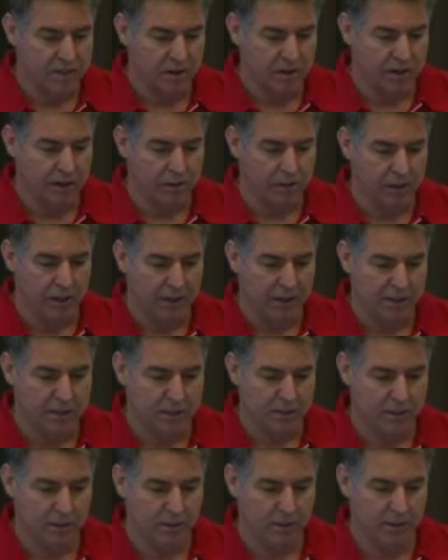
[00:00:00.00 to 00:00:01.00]
side of
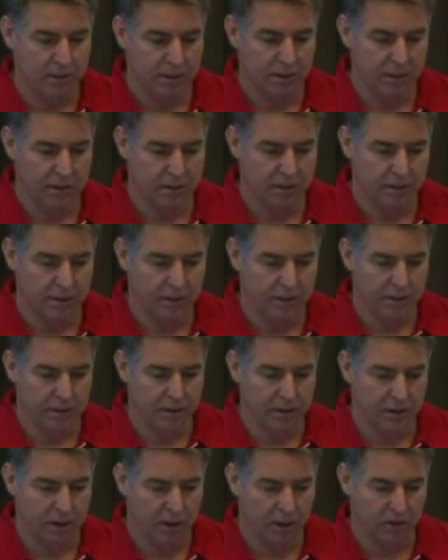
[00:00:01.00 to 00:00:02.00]
things,
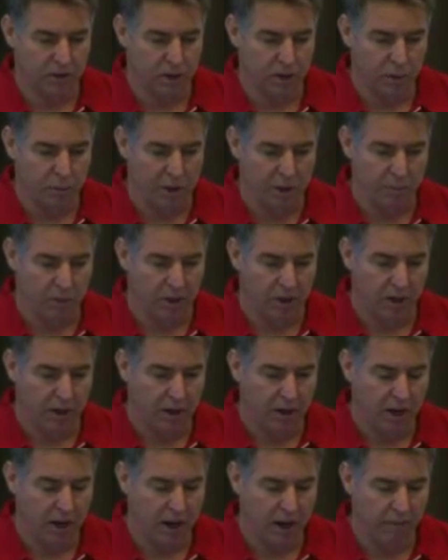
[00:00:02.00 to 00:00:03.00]
because a lot of people
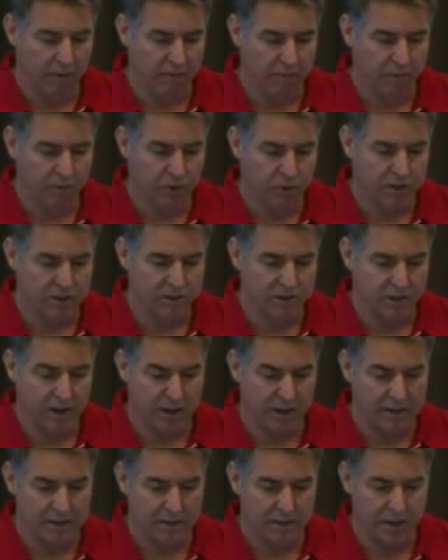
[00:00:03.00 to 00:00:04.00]
are
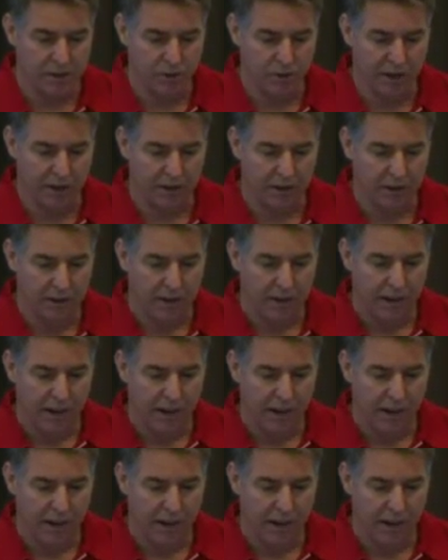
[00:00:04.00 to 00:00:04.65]
inventory-centric.